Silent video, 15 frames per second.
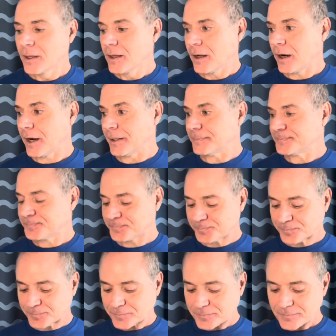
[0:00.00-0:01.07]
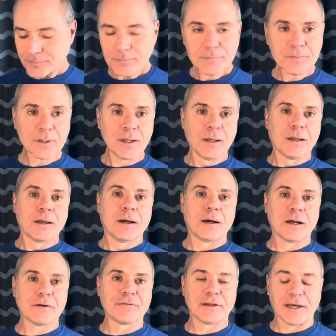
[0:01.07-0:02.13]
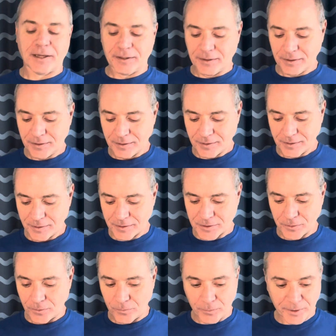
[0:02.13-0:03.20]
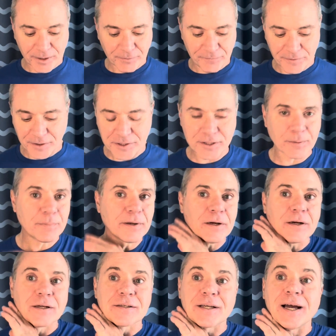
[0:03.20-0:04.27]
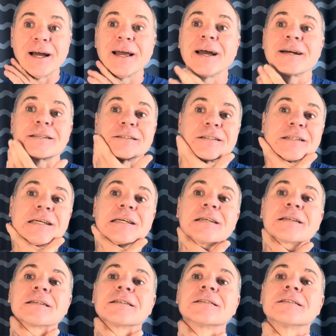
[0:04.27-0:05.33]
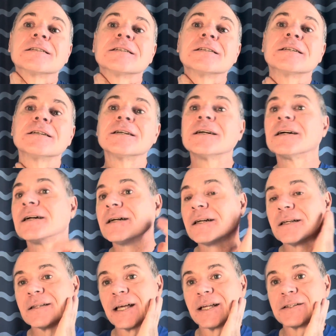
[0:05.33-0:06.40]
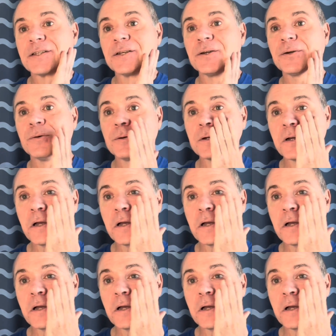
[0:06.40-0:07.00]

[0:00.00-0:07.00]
All right, enough of that. So we're going to finish up here because I actually think that 2